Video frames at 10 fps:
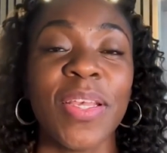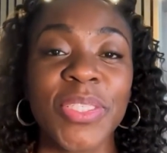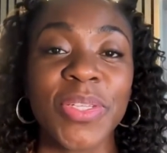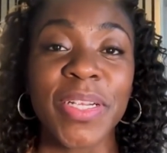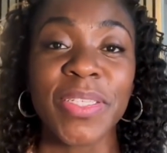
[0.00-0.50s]

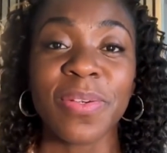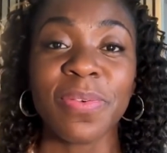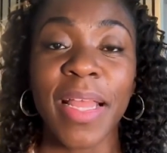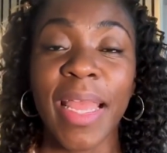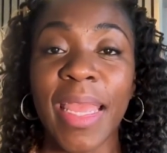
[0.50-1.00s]
So there's
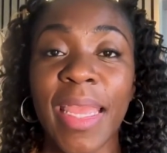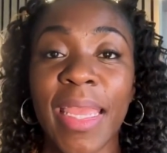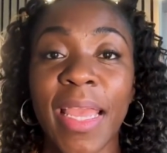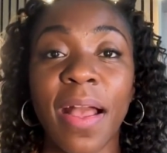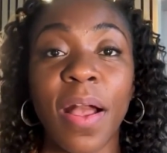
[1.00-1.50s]

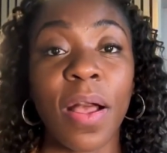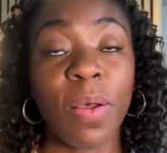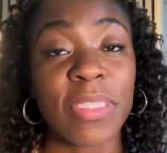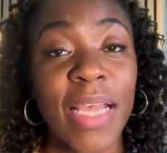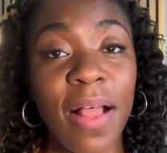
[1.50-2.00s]
a
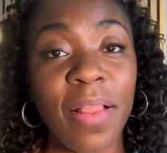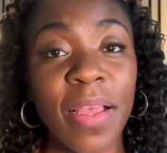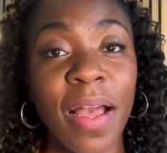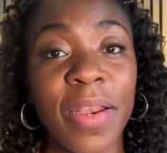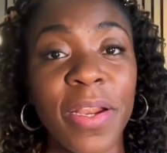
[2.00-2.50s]
hotel
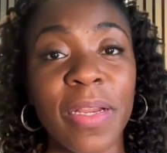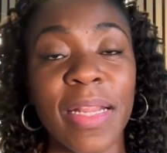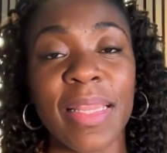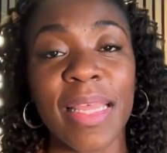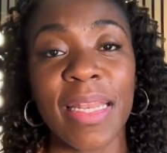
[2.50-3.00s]
in Goddard,
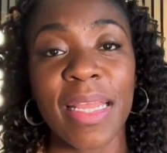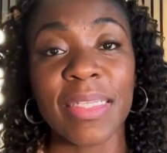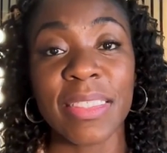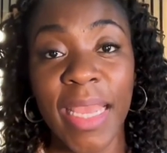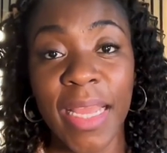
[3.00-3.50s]
and then
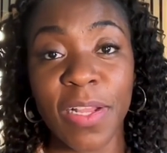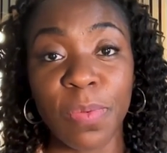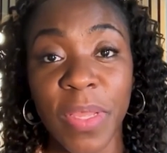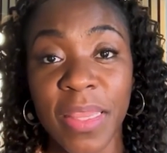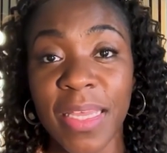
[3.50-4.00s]
in
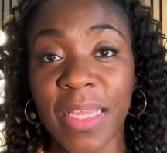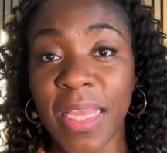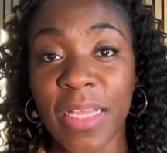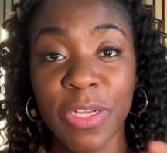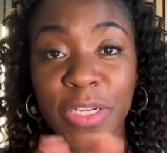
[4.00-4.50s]
tandem with it,
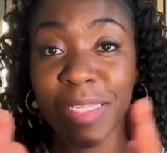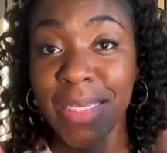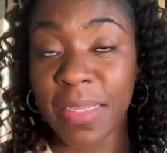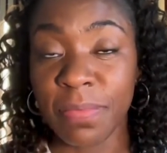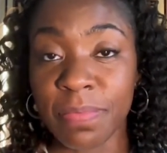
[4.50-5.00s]
like
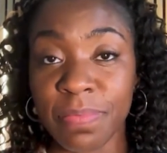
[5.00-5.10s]
literally